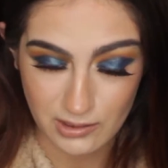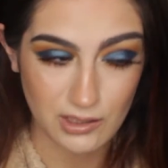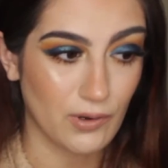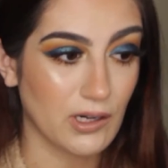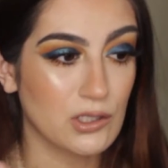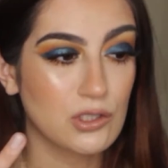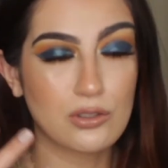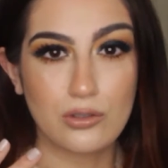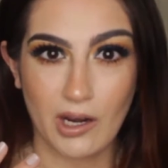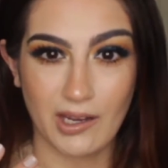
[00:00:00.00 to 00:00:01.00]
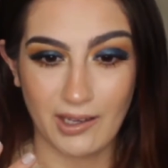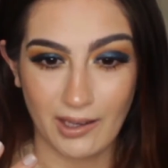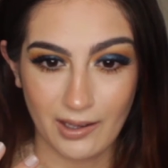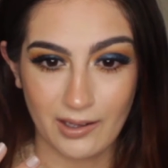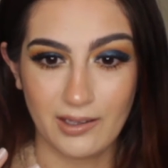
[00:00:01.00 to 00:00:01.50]
It's very
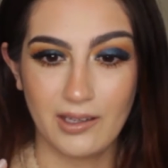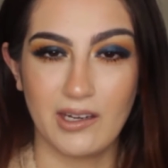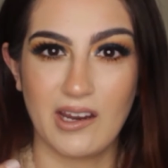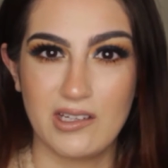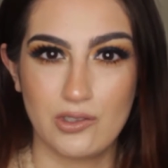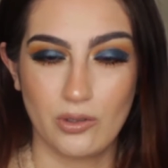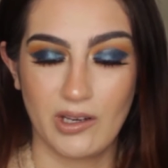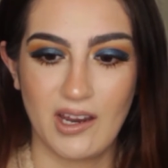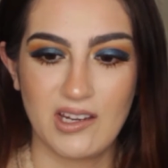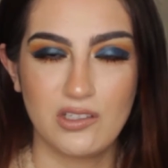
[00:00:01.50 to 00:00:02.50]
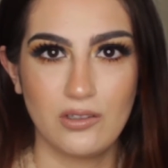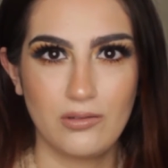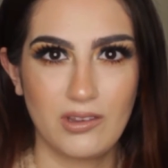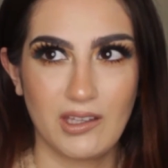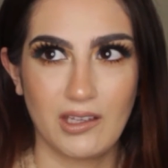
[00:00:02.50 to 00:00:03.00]
striking and I enjoy it. I do
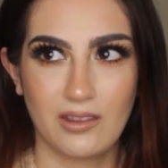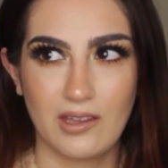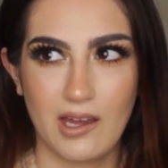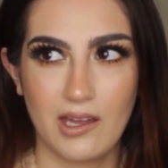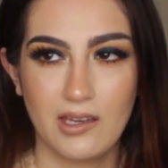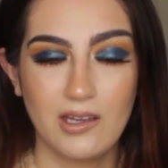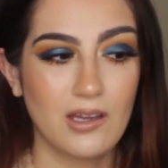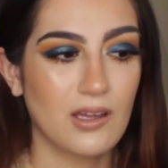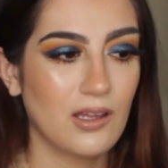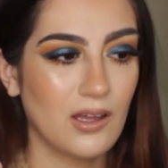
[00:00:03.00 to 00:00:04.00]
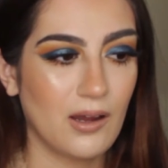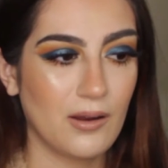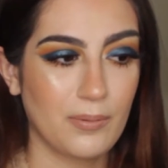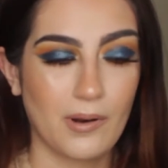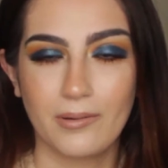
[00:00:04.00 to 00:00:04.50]
think that
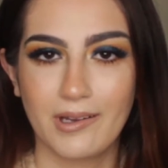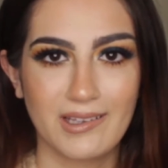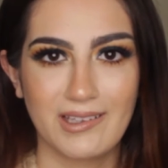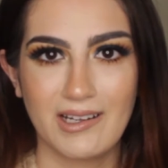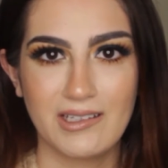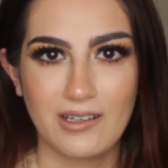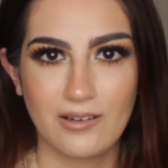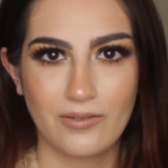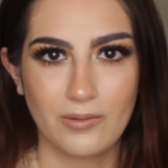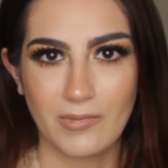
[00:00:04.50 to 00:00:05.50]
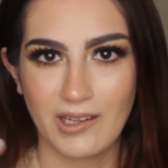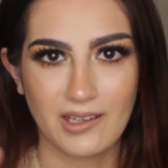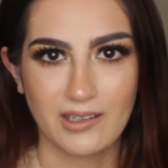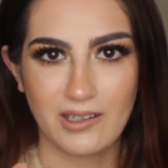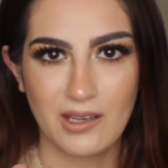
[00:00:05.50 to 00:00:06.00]
I probably got the idea from
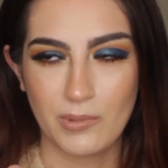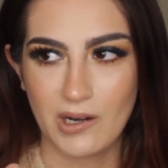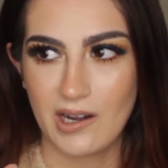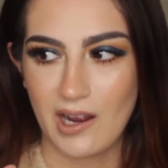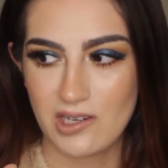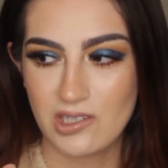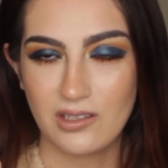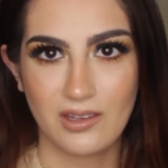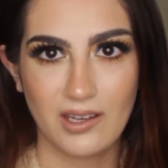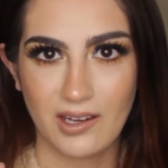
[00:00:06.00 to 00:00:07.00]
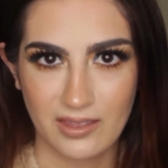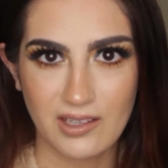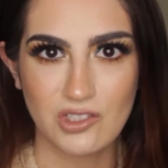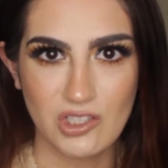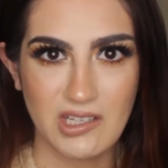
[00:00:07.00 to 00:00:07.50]
like a Kim Kardashian thing. I
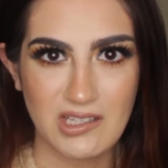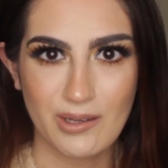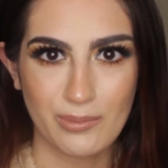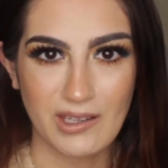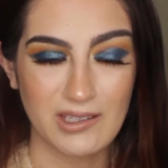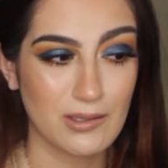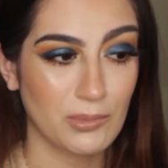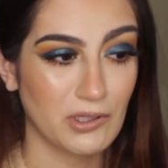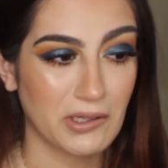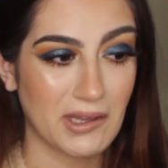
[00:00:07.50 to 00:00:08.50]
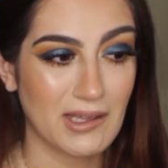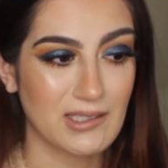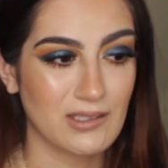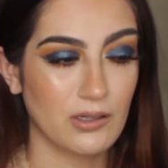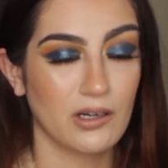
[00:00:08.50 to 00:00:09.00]
think she did something similar to
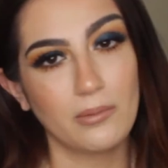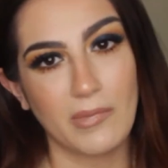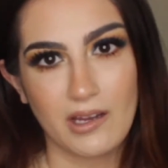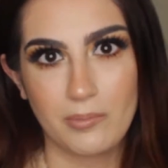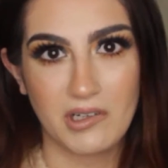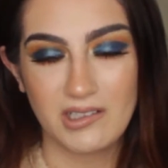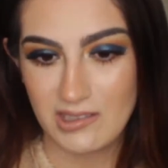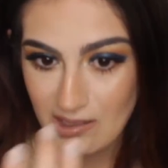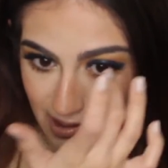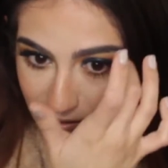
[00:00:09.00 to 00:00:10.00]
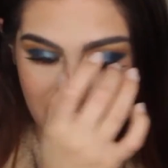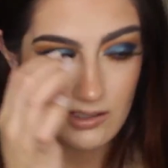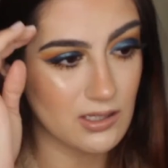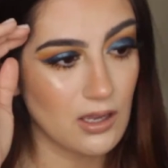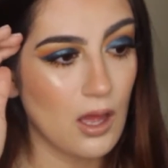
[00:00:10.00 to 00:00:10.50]
this, or her makeup artist did at least.